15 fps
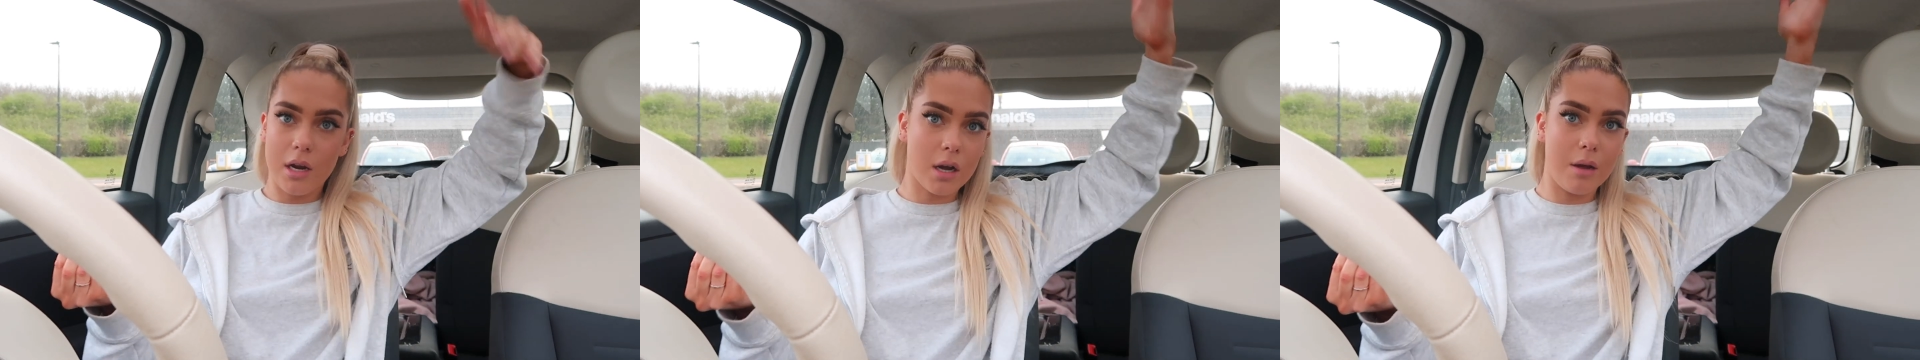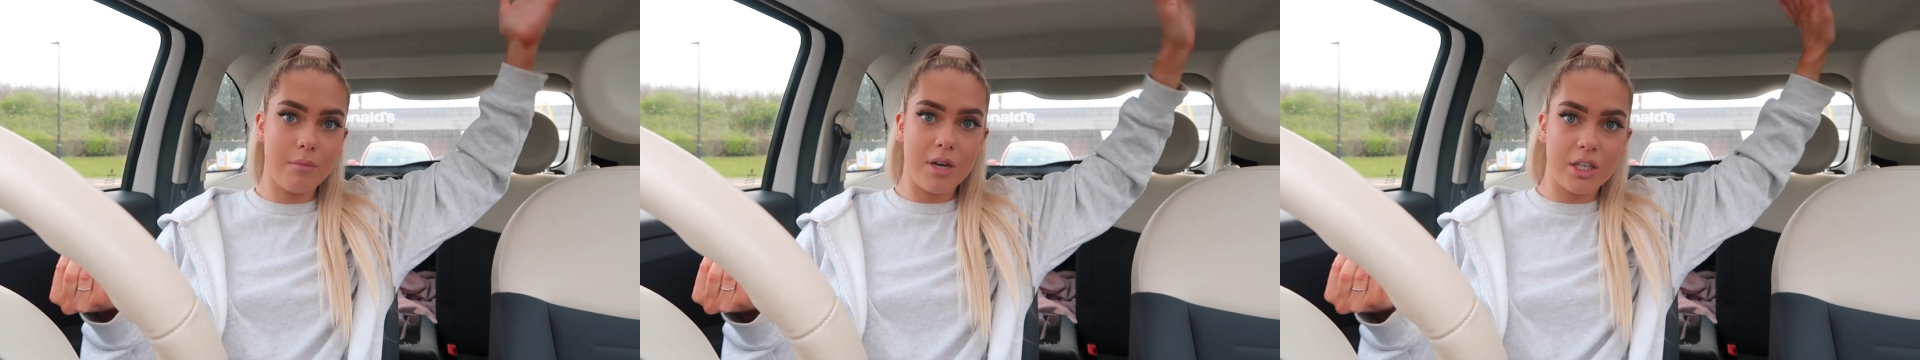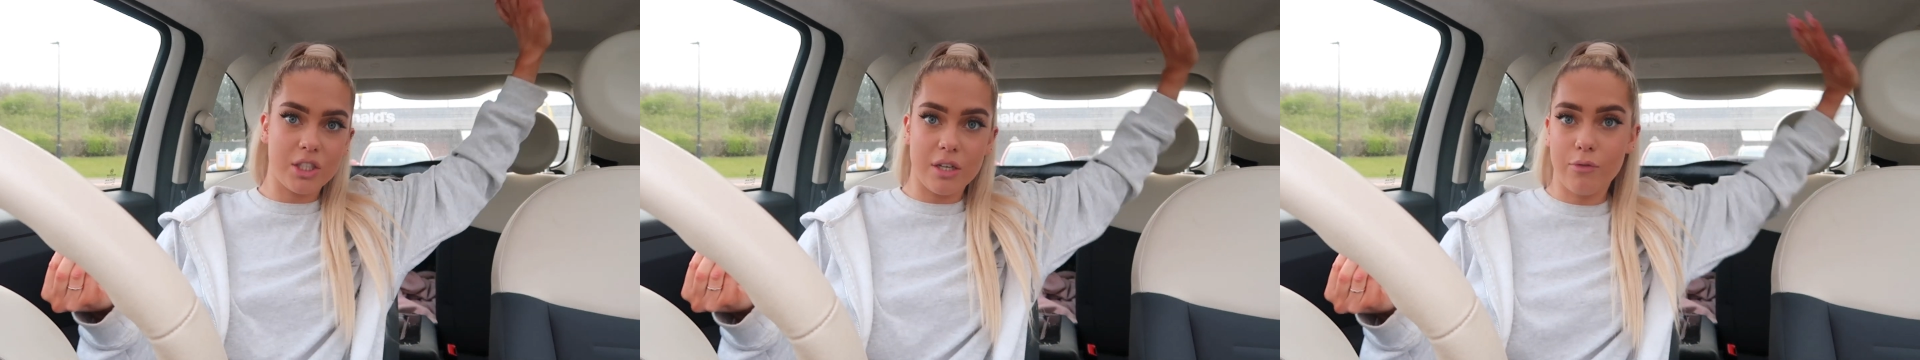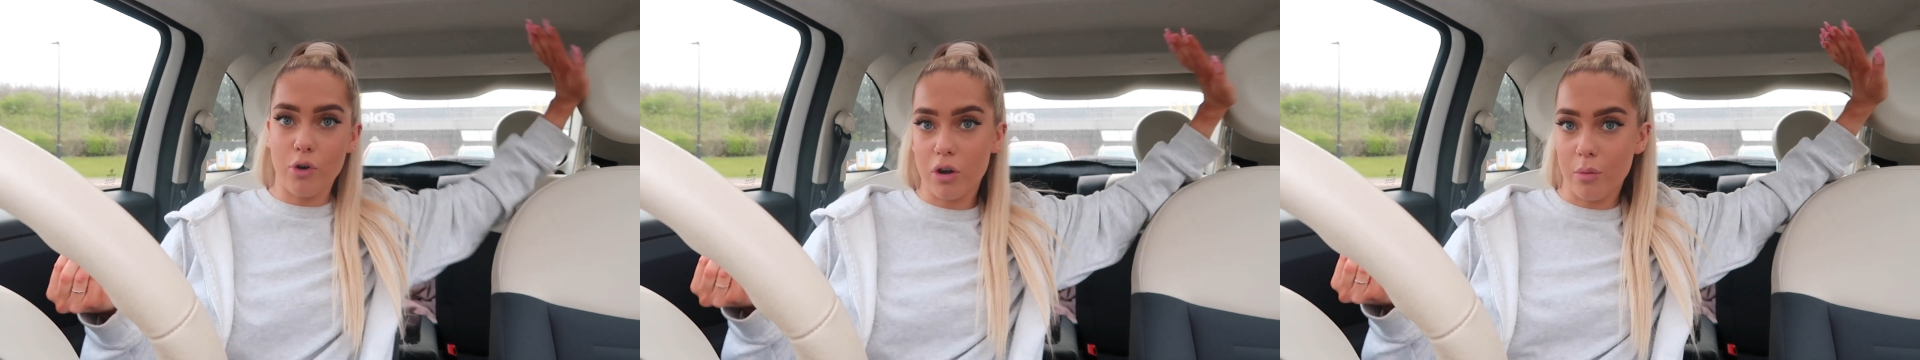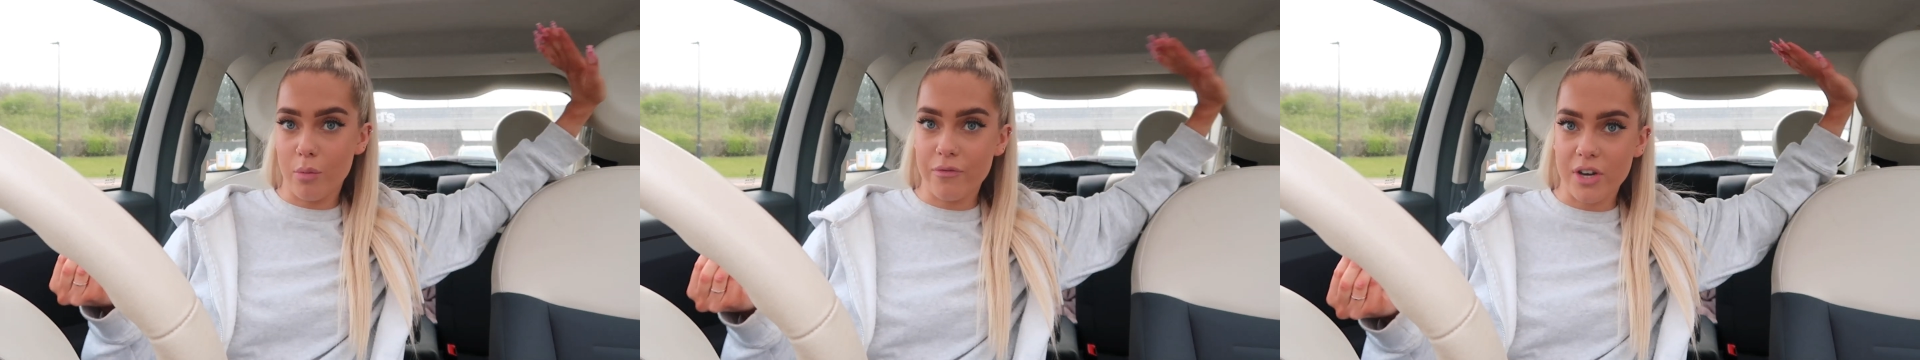Like I'm literally
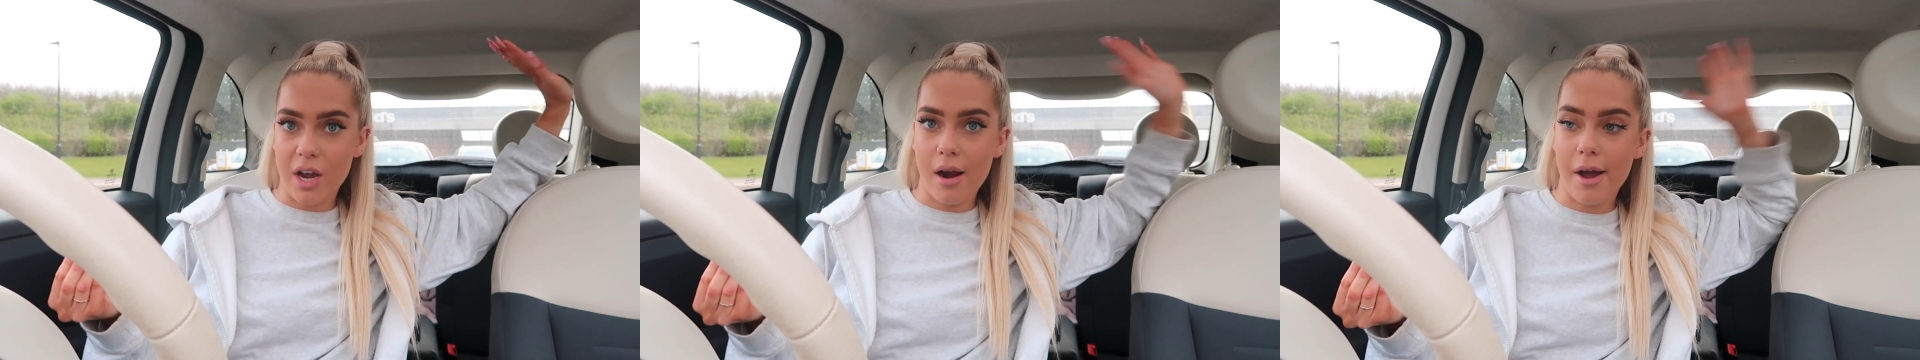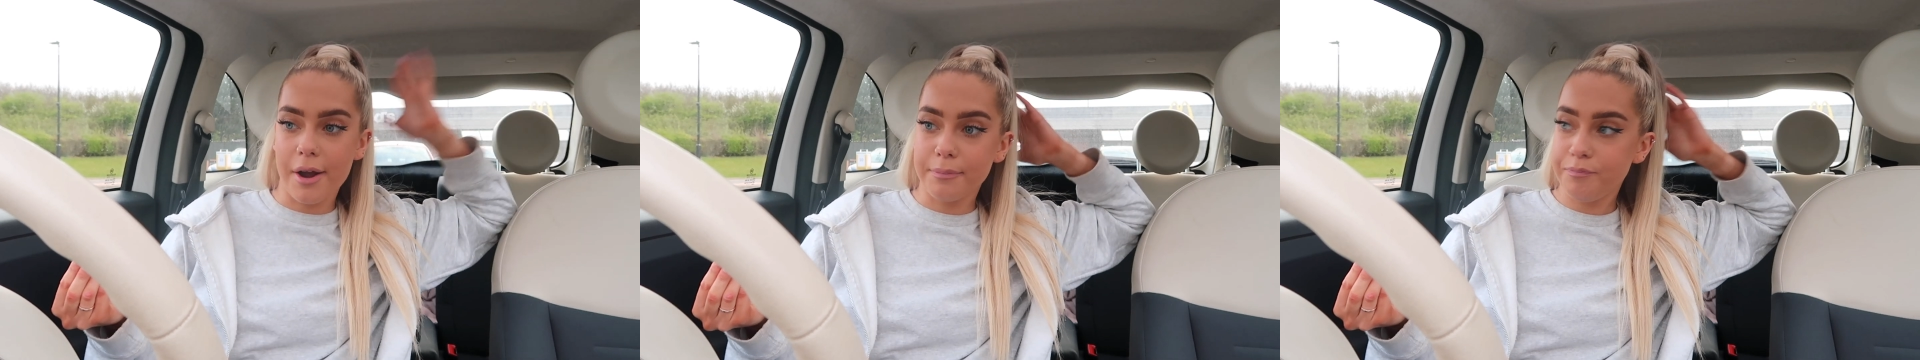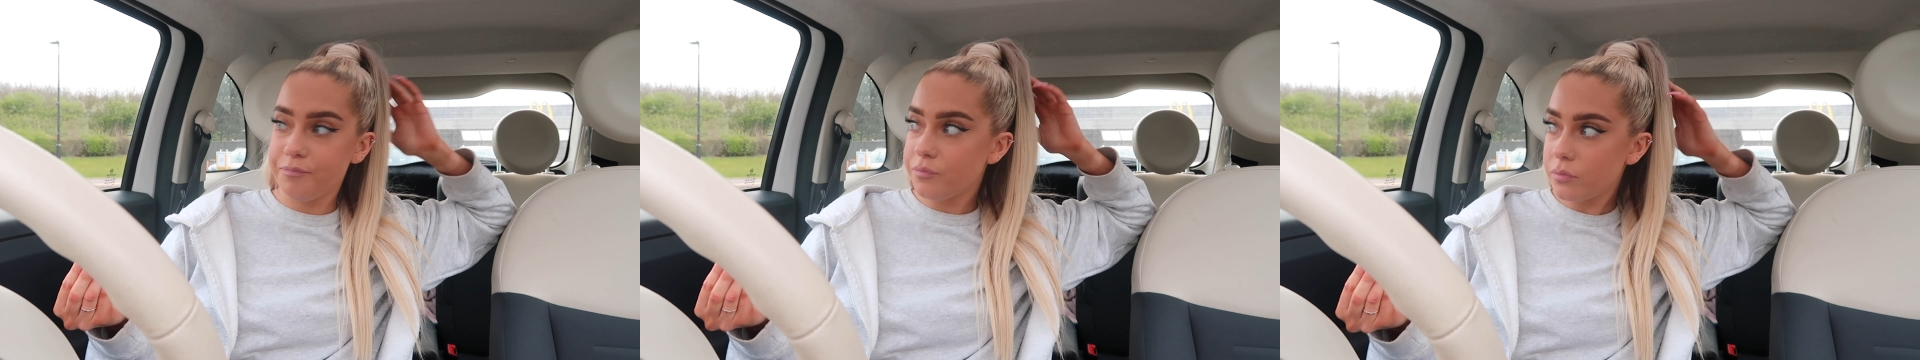vlogging with daylight